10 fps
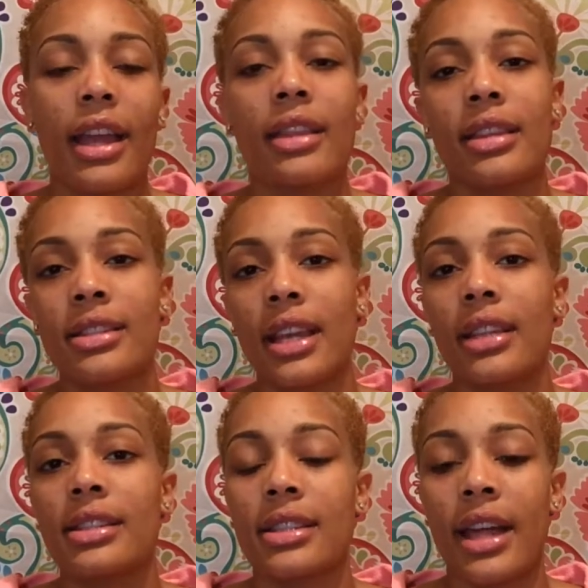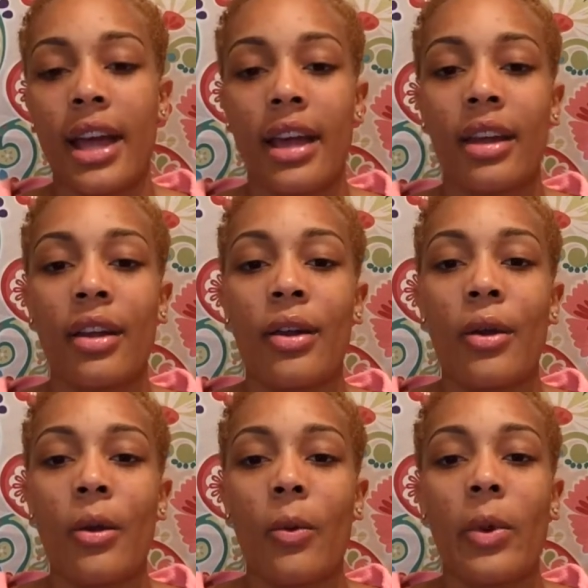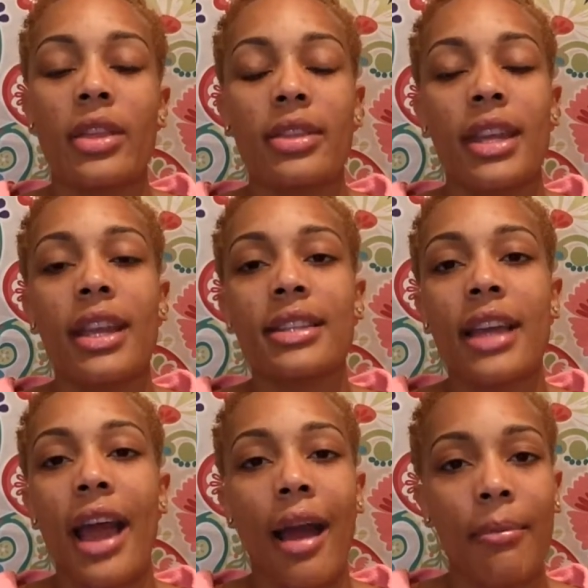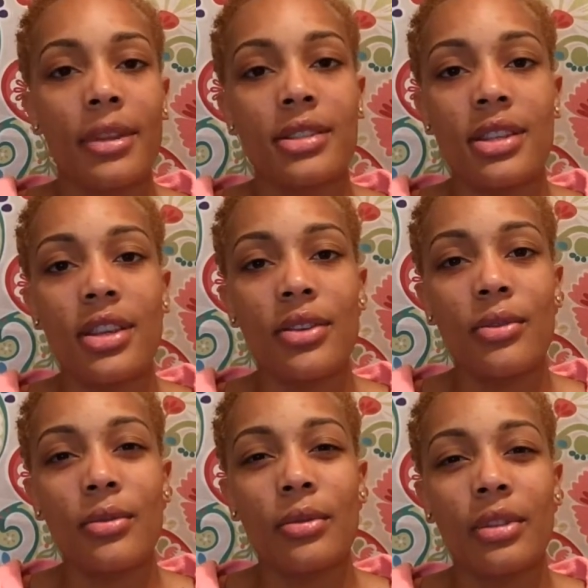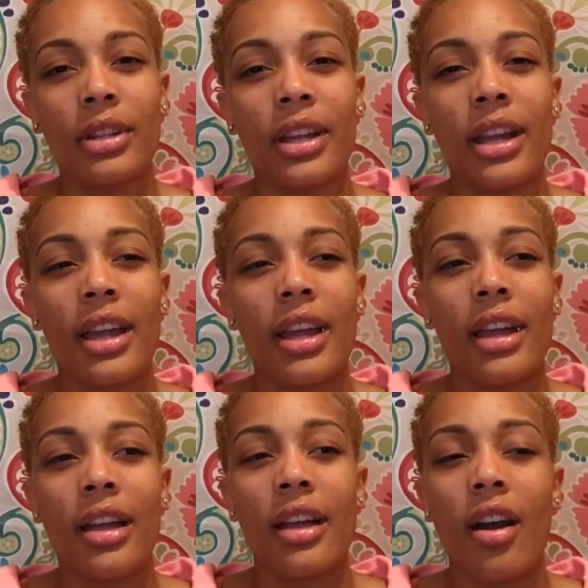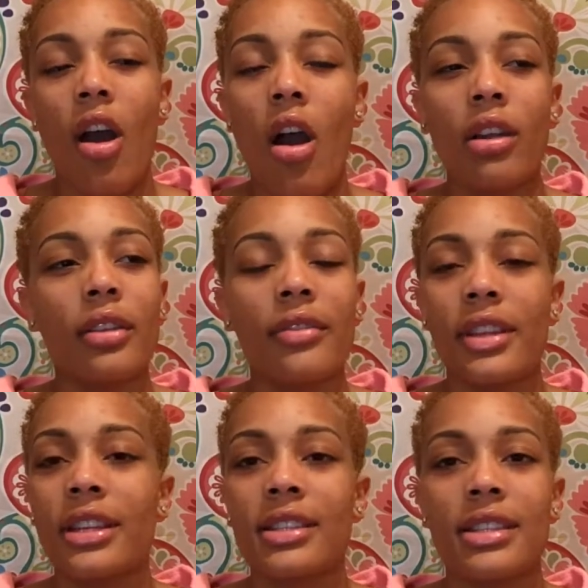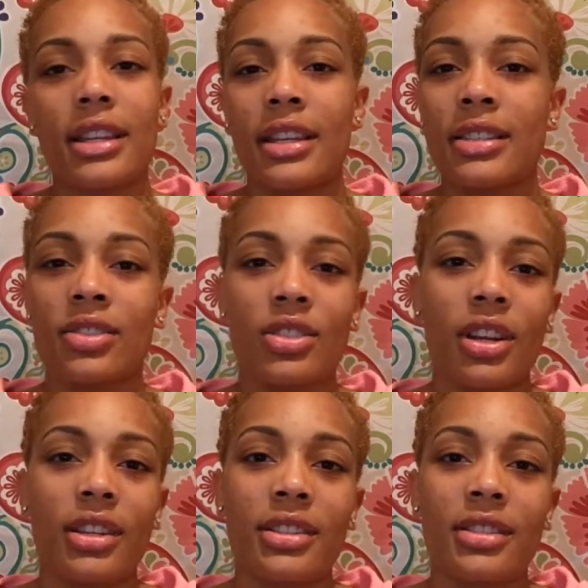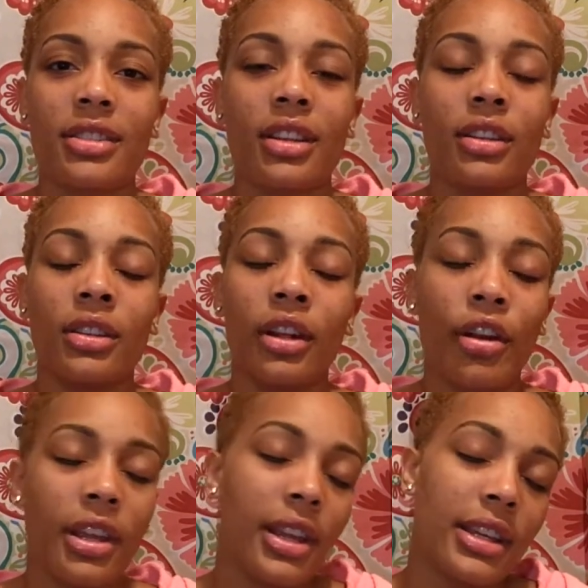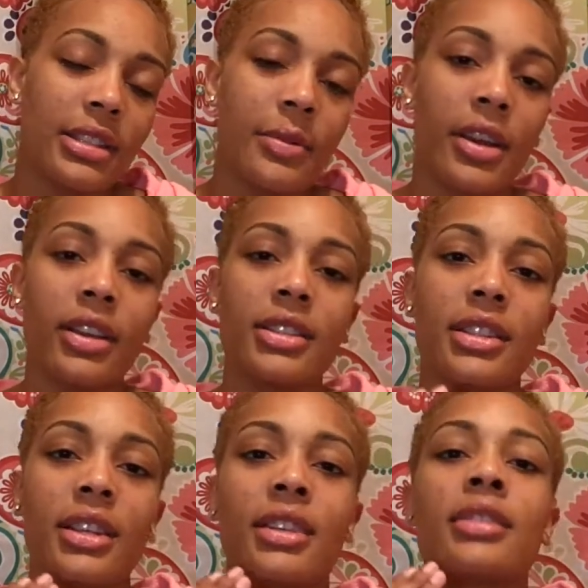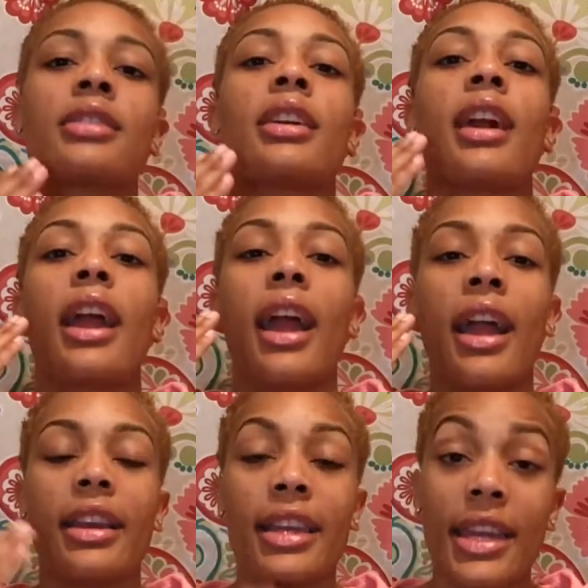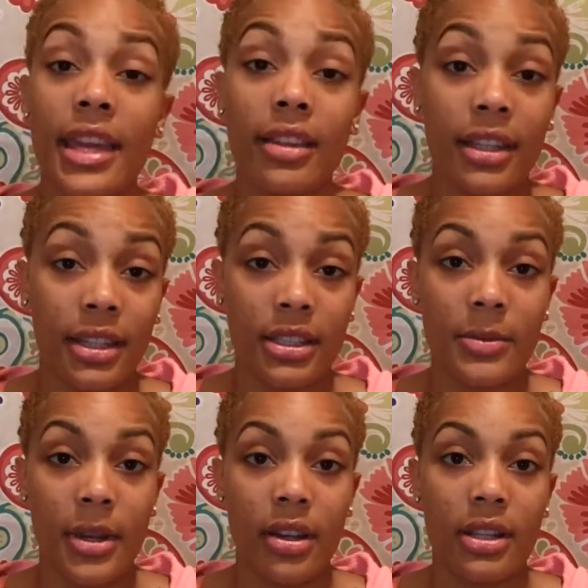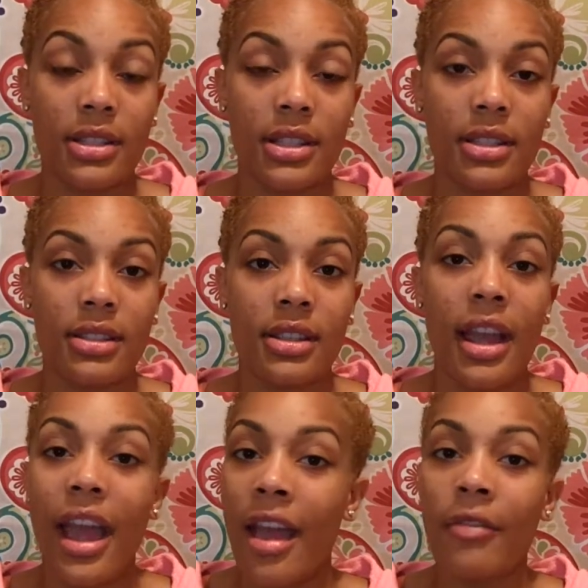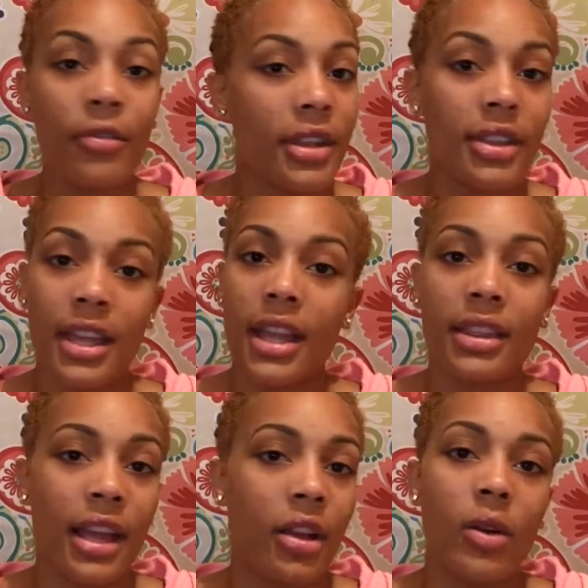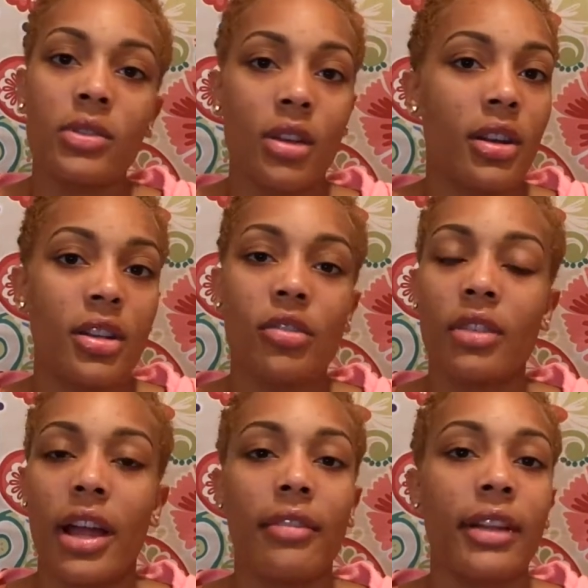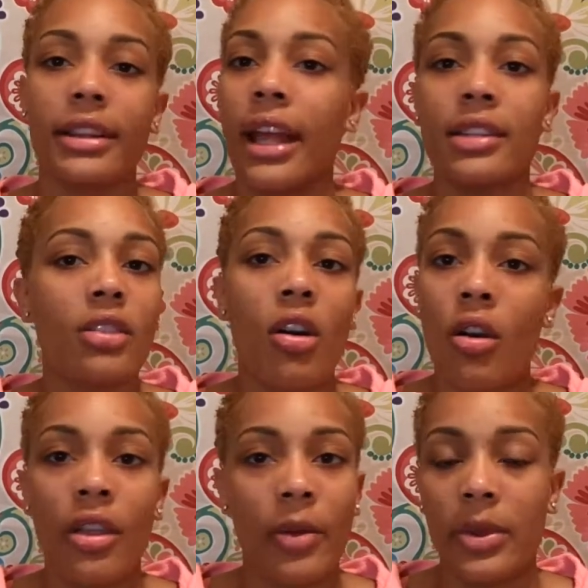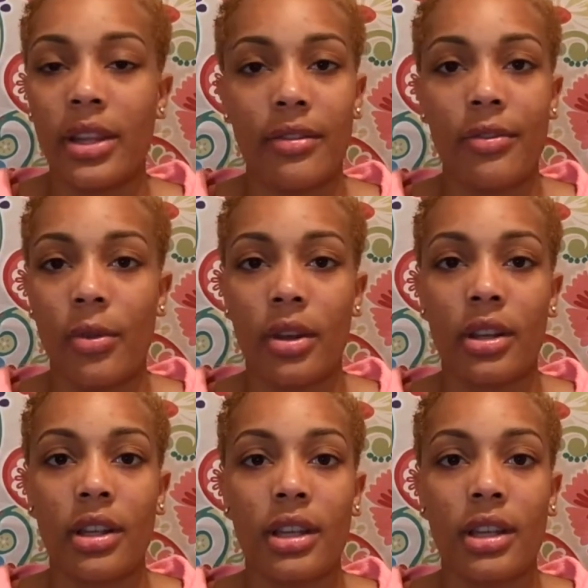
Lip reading: in the sense that when things happen to you, all of this is just learning experiences and healing experiences. Everything that goes on in your life, that's all that we live for,